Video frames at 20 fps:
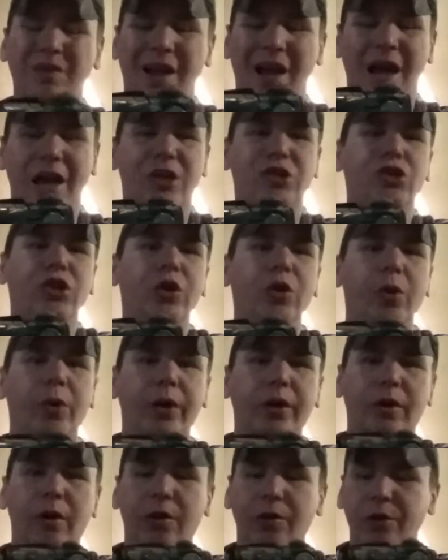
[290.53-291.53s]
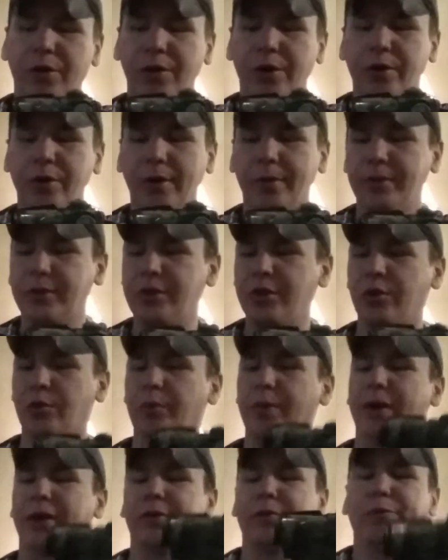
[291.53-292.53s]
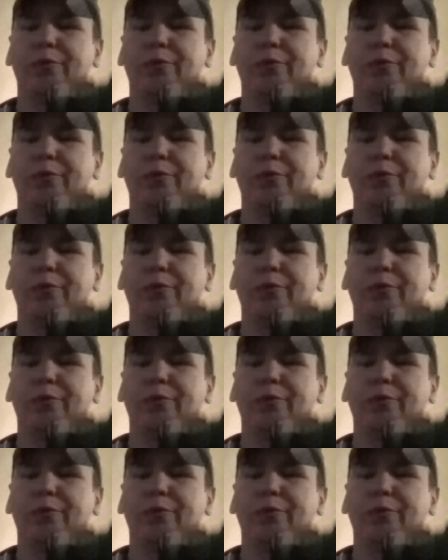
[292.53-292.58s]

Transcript: action going on there that would tilt back